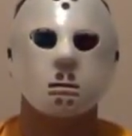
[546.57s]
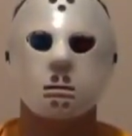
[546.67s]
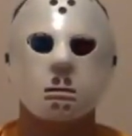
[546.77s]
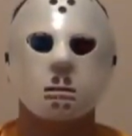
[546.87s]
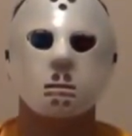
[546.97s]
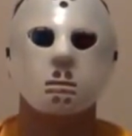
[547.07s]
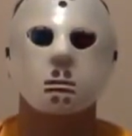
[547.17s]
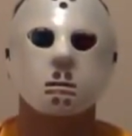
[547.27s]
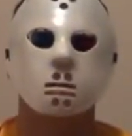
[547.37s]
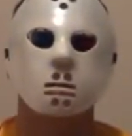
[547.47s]
looks like
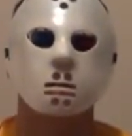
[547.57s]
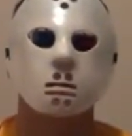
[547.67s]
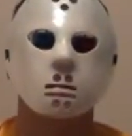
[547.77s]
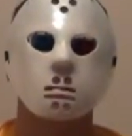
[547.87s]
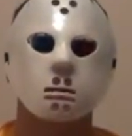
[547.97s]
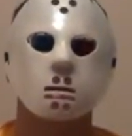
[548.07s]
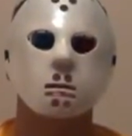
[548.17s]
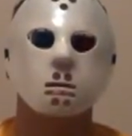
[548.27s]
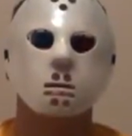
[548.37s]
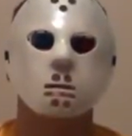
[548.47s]
Maya, but it's
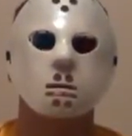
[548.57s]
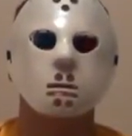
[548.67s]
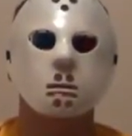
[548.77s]
Mia, I think.